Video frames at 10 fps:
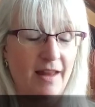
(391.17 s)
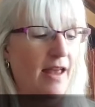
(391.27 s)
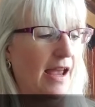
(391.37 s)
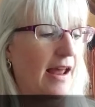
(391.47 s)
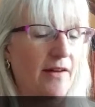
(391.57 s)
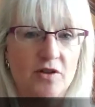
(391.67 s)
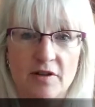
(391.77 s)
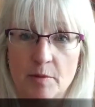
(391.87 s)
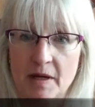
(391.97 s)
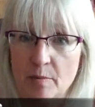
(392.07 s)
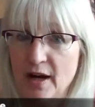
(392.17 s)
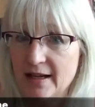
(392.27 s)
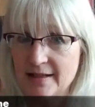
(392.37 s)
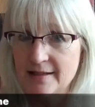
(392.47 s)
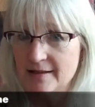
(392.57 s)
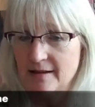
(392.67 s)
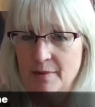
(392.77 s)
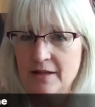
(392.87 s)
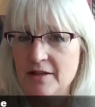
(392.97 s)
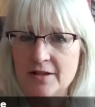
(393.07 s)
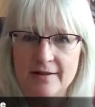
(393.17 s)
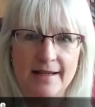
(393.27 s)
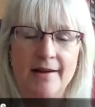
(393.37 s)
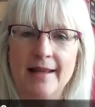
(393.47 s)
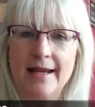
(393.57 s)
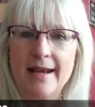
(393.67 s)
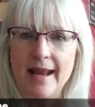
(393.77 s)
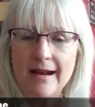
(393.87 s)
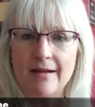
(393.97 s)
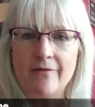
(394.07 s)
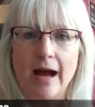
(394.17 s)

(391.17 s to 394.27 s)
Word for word: And after a little bit of practice, I mean, you start sounding like a native.